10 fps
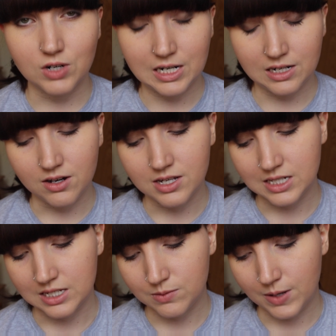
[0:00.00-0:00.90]
really
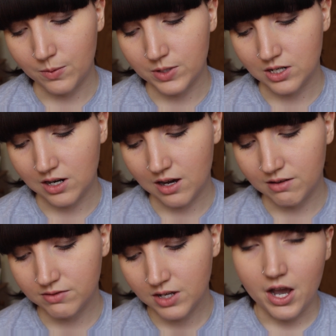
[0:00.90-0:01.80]
nicely as well, which I
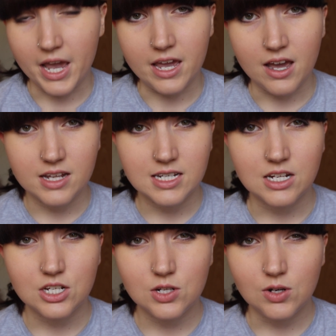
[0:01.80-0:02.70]
love. I
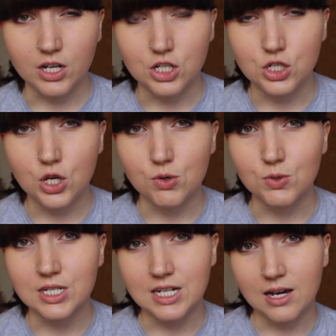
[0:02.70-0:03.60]
tend to do like a
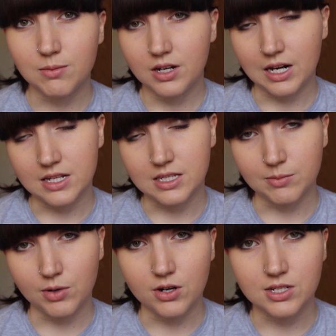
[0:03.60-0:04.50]
two-step
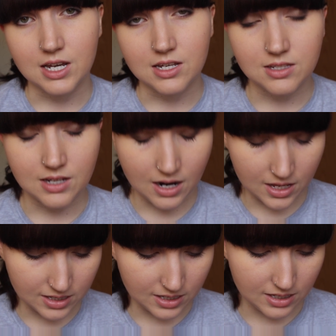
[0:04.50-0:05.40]
cleansing process
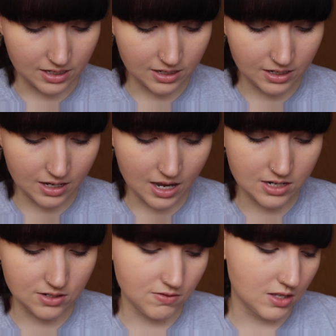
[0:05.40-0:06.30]
at the
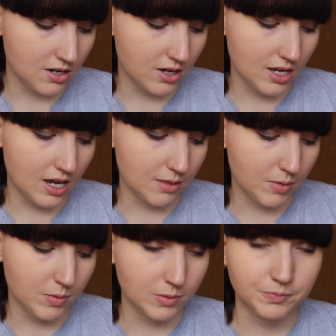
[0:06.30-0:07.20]
end of the night at the
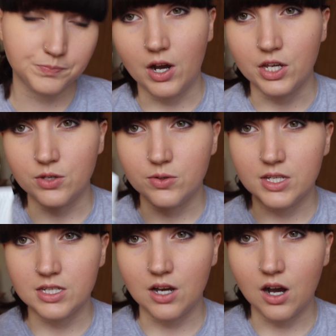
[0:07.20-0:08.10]
moment. I use this